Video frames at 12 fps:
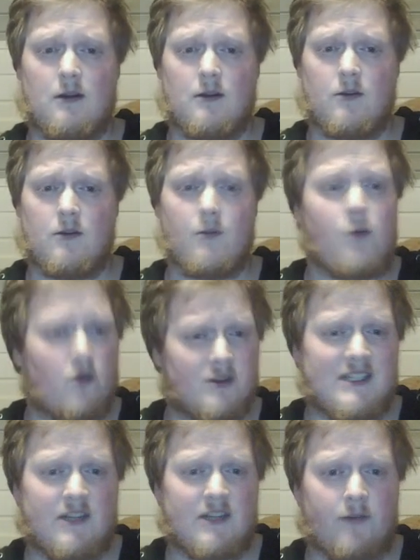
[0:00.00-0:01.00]
The pawn on
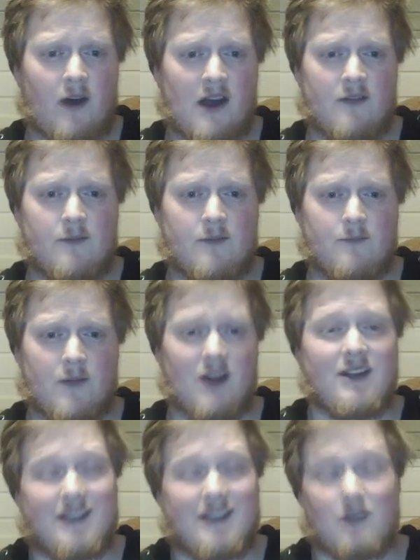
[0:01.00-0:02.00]
d5, I
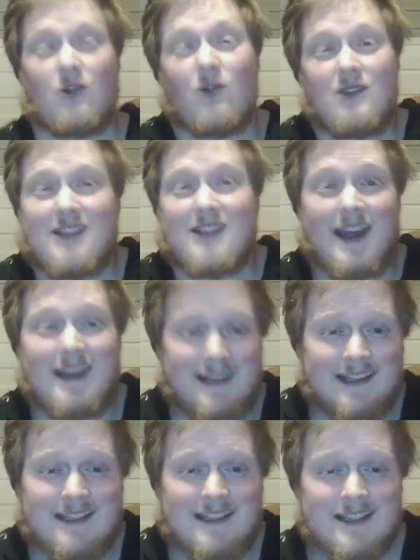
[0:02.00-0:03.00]
could take
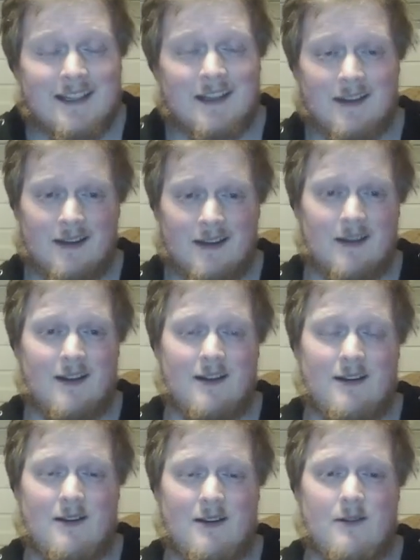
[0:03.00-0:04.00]
it,
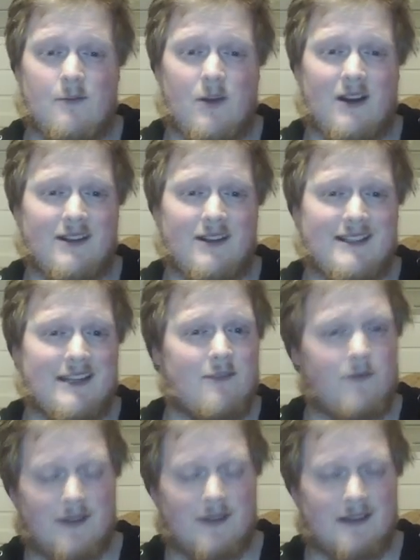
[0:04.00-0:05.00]
but I didn't
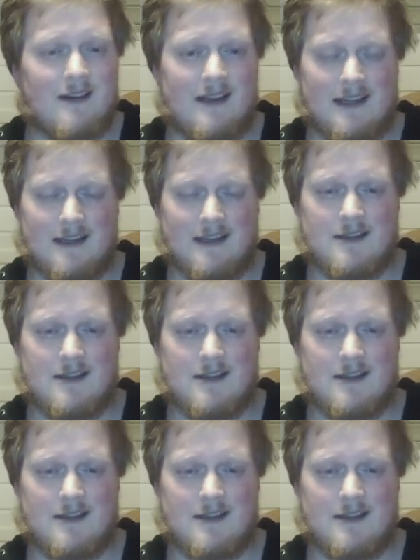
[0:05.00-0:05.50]
feel like it.